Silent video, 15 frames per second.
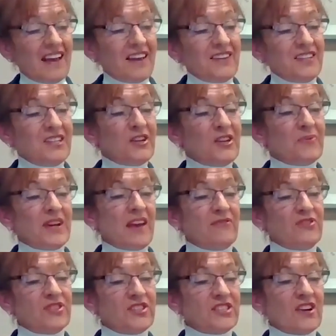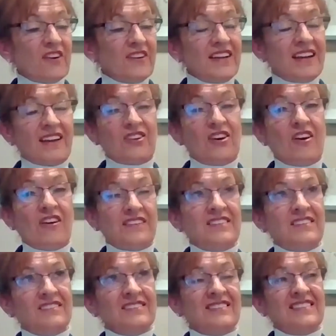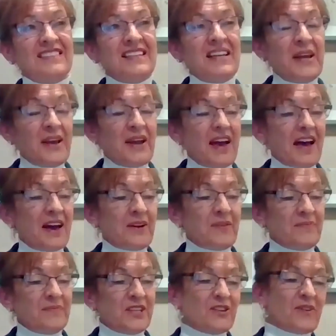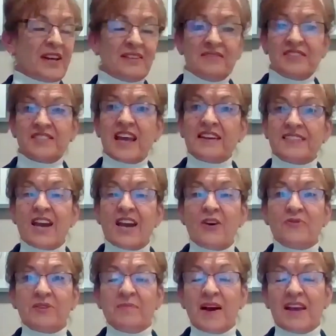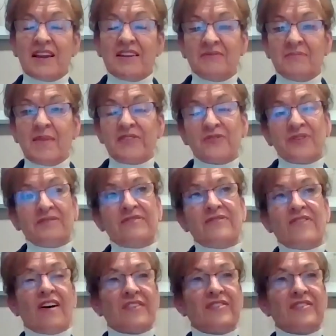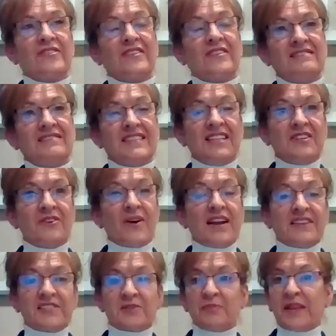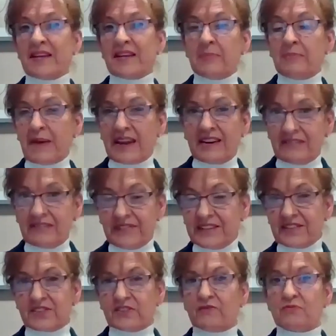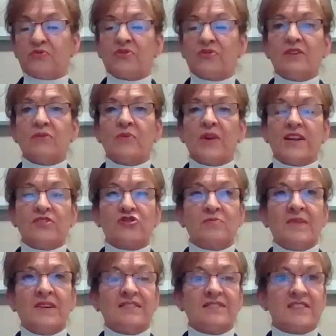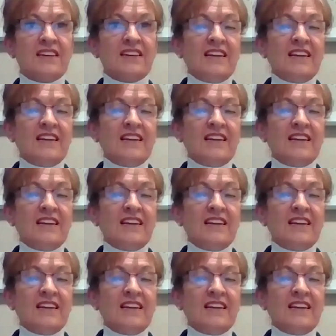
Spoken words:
You know, when I first started at Cardinals, you know, I sat down with my mother and father, and you know, I explained the benefits of pre-arrangements.